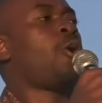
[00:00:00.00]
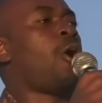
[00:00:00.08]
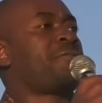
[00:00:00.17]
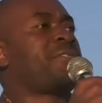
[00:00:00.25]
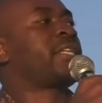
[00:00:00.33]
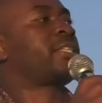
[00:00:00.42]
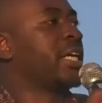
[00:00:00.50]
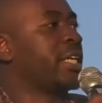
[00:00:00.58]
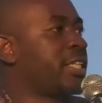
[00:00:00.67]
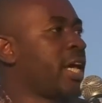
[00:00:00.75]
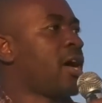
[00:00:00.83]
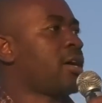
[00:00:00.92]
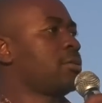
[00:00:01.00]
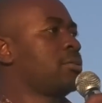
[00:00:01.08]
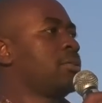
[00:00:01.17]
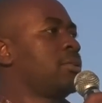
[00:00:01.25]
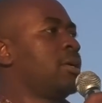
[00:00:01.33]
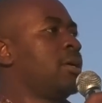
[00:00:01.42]
of the teacher.
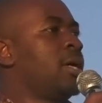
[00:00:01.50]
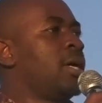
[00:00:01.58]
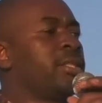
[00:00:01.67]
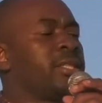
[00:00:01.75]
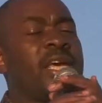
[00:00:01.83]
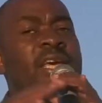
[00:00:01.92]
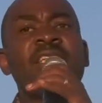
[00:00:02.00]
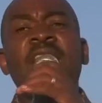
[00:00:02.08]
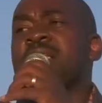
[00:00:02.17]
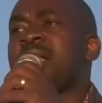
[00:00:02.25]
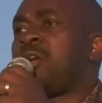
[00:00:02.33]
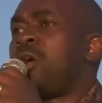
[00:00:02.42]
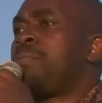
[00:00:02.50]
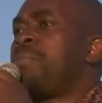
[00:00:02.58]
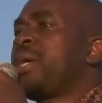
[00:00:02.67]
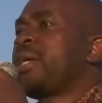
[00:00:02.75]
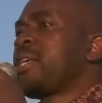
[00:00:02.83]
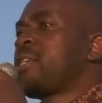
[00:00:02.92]
Teachers are not
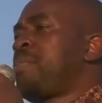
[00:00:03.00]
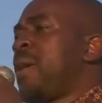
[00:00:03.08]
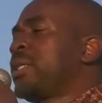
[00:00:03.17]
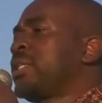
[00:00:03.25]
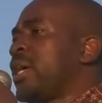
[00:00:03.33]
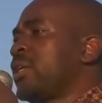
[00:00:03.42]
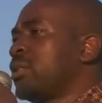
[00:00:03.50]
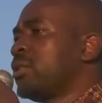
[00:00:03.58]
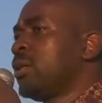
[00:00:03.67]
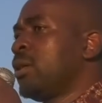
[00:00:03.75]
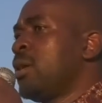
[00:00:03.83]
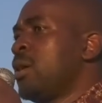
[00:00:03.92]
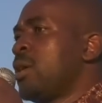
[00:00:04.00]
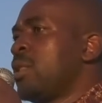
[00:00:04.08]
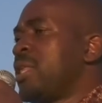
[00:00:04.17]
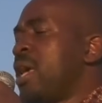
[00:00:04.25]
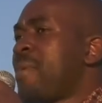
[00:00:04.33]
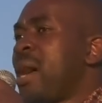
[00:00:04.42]
being respected.
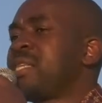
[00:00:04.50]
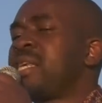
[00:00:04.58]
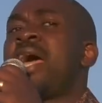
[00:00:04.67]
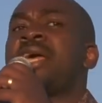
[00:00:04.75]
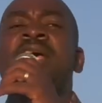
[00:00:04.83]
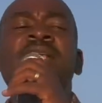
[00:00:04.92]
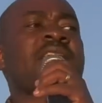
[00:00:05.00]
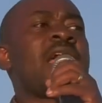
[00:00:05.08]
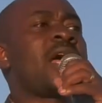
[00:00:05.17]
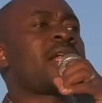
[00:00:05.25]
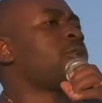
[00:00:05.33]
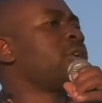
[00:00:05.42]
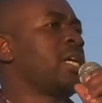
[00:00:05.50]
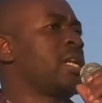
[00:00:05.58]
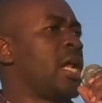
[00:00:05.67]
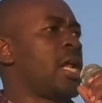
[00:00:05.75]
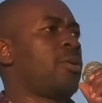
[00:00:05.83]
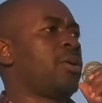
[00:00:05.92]
They must earn a salary, not an
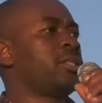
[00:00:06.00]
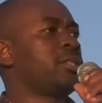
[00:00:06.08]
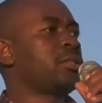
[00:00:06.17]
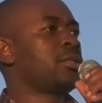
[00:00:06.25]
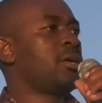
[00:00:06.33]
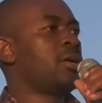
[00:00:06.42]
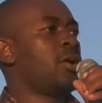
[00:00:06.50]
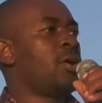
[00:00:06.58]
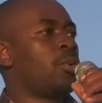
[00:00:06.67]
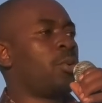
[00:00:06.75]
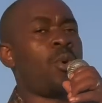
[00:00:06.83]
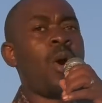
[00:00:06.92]
allowance. We